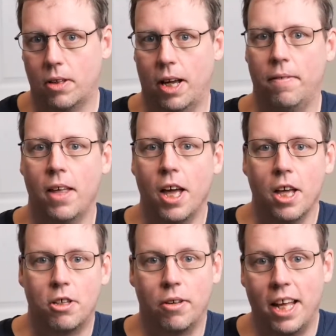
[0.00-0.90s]
Okay?
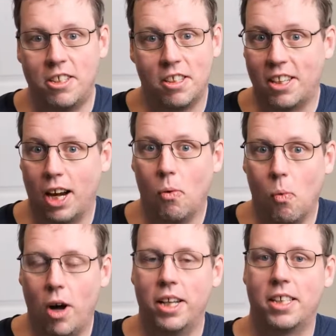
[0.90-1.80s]
So that's just kind of
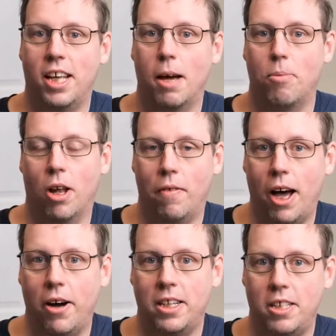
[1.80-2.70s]
one example of
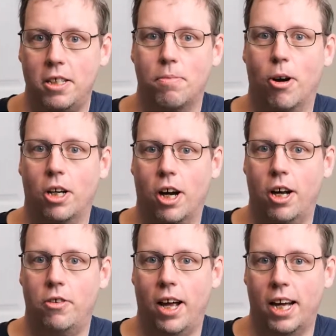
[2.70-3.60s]
how I see smart
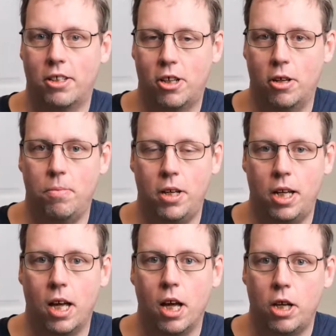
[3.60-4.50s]
contracts could
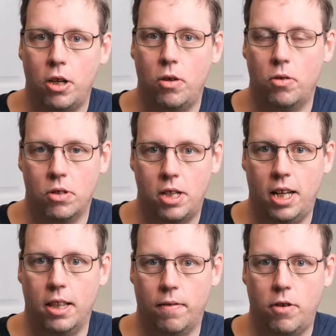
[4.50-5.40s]
be used
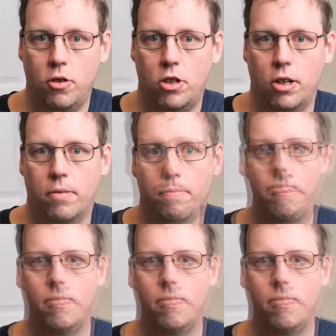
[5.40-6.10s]
in the future.